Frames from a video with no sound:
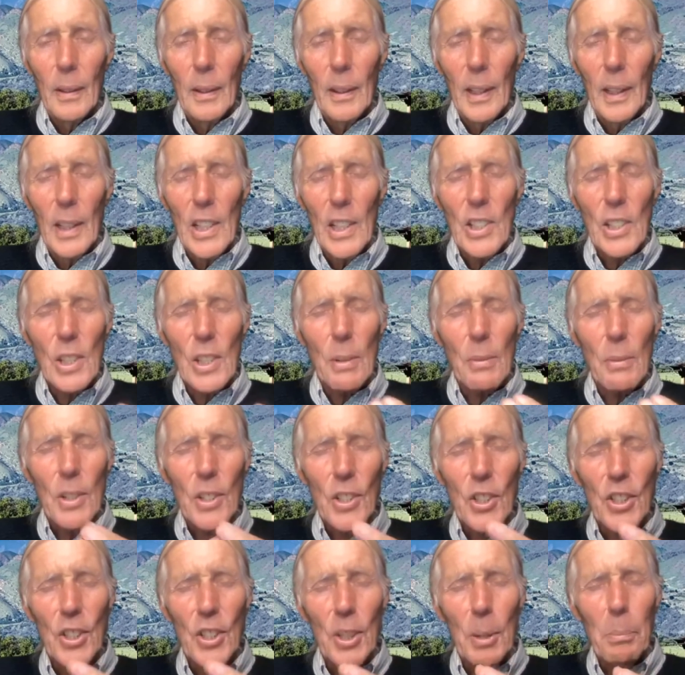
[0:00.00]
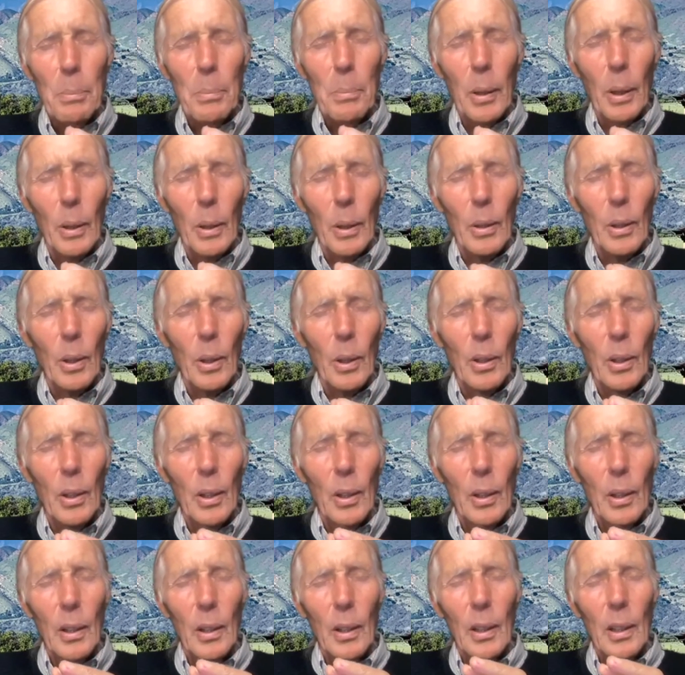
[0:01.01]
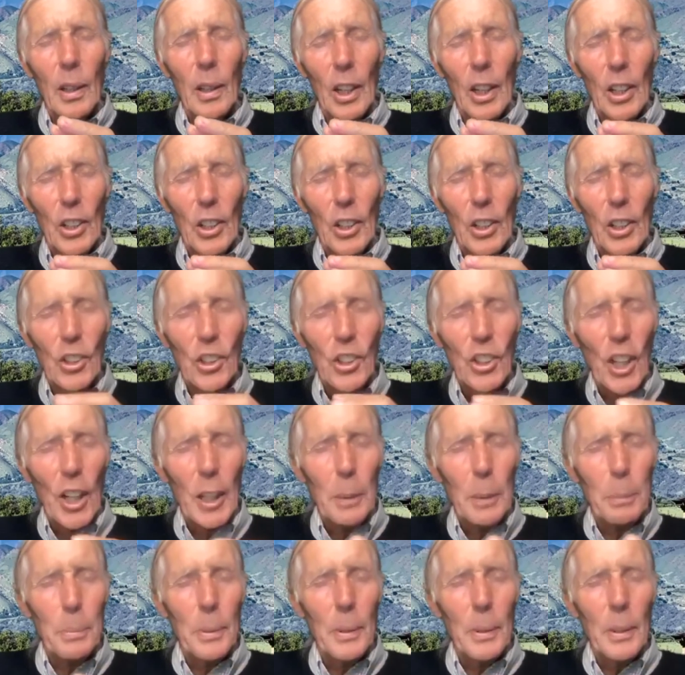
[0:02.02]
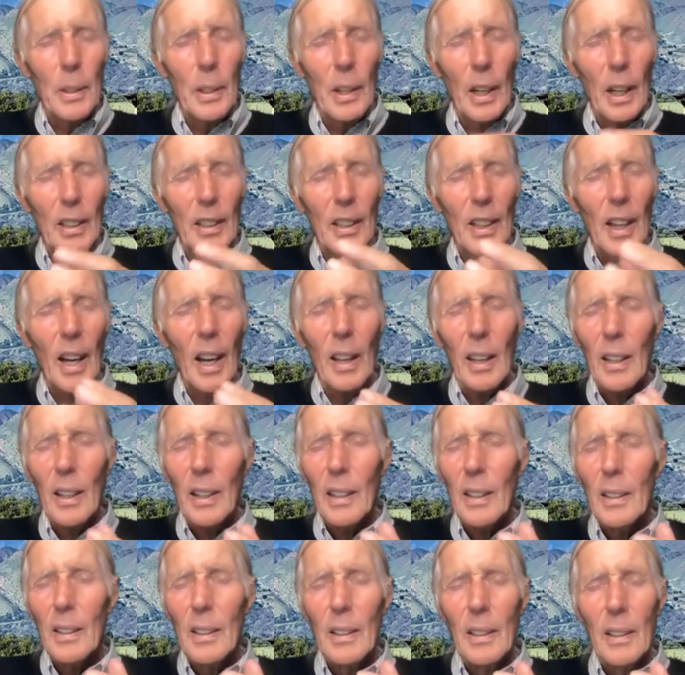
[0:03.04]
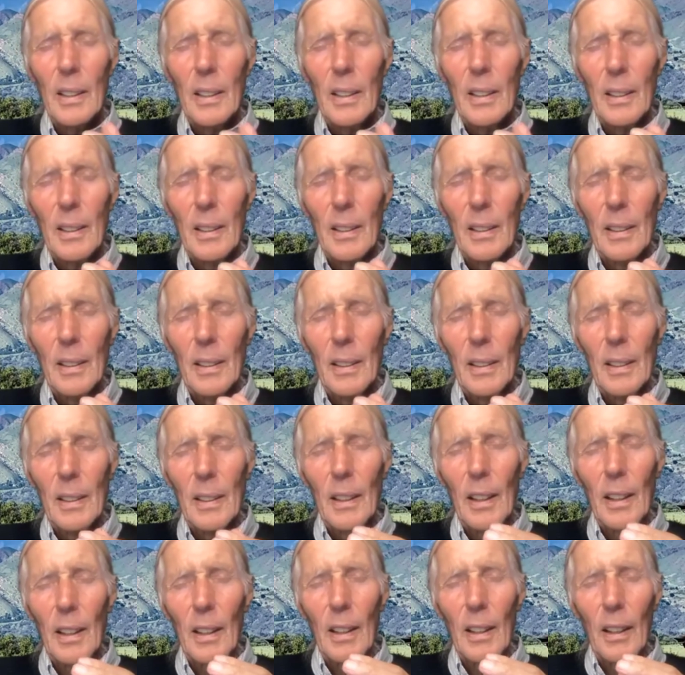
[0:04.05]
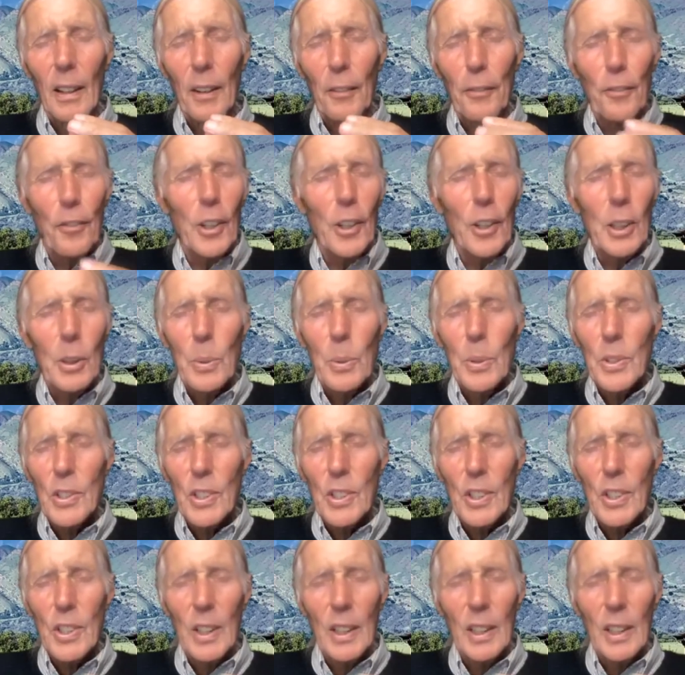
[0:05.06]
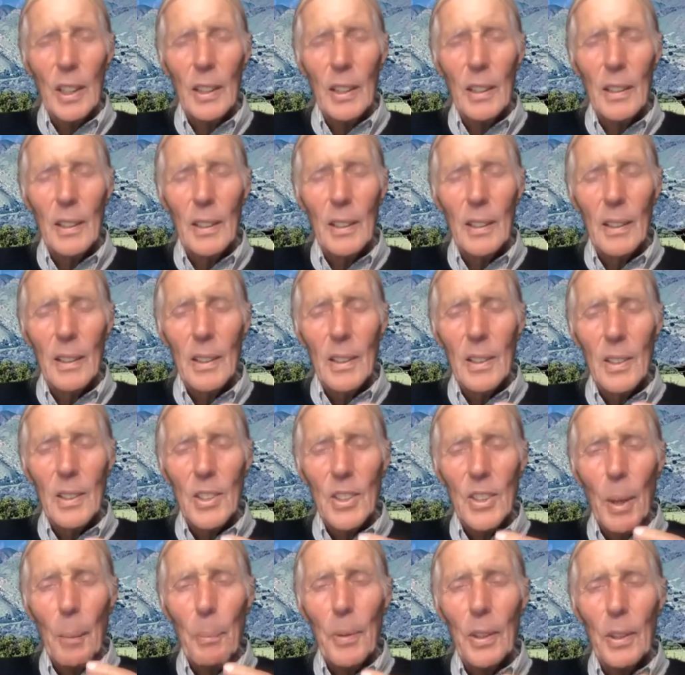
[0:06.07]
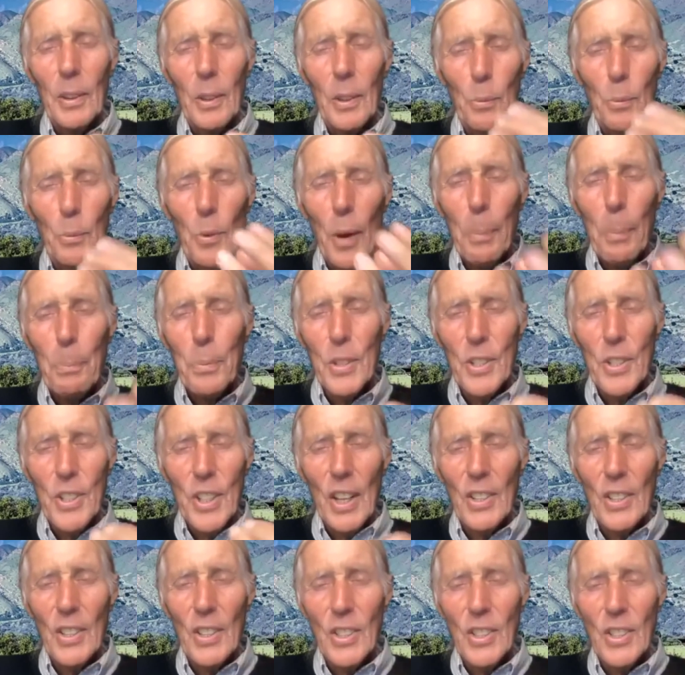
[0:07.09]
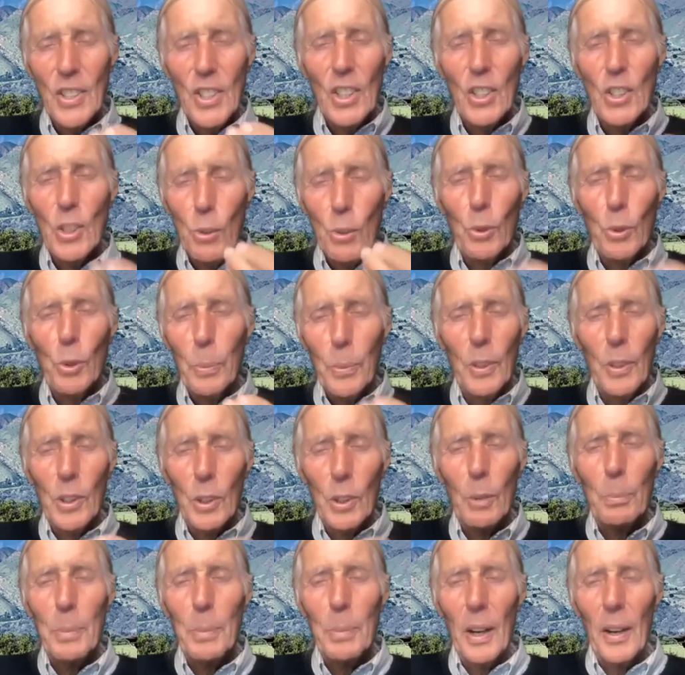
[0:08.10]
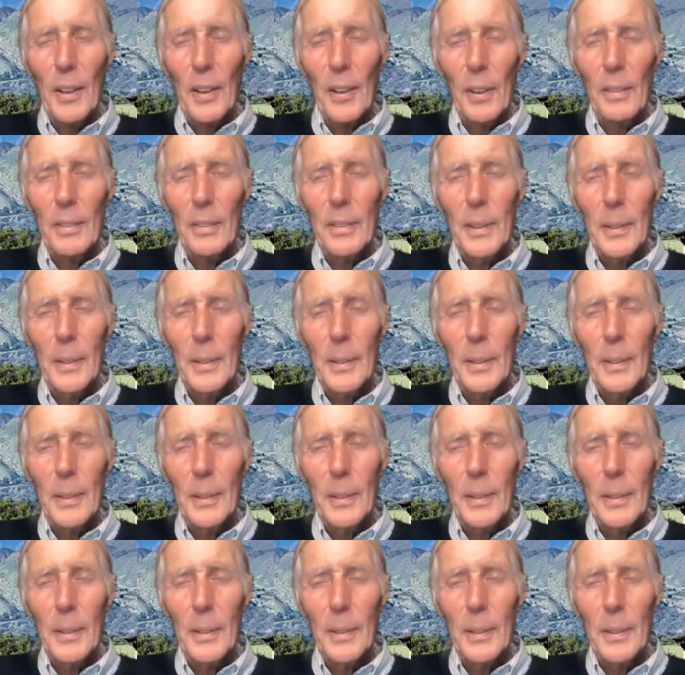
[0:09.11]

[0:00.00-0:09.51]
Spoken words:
Is there a symbol, a shape, a color, a frequency, something that represents this group that you're part of?